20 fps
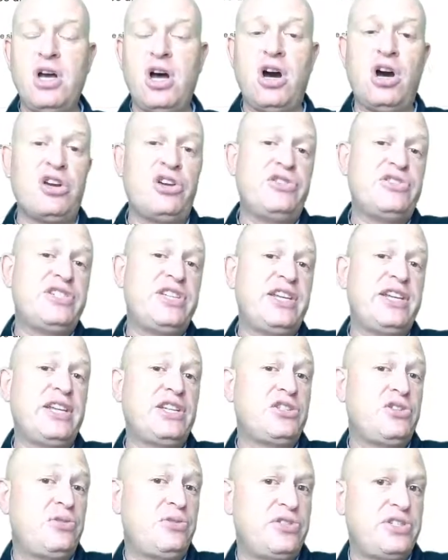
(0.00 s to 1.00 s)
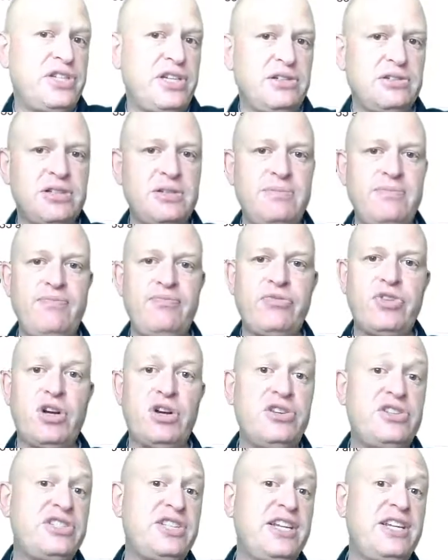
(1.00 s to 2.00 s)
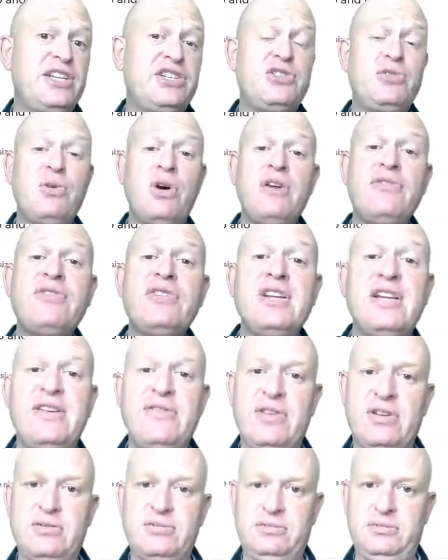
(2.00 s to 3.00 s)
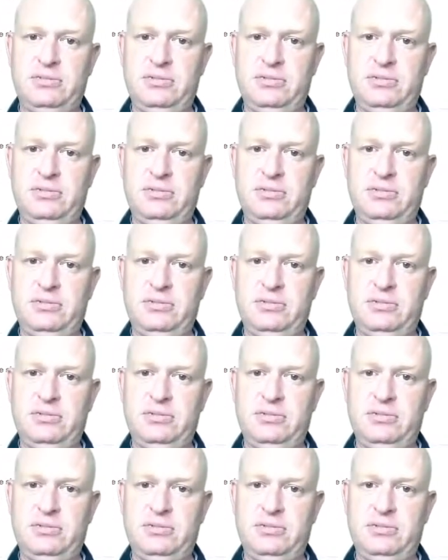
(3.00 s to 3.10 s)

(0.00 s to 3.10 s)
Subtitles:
Are you sending too seldom? Are you sending too often even?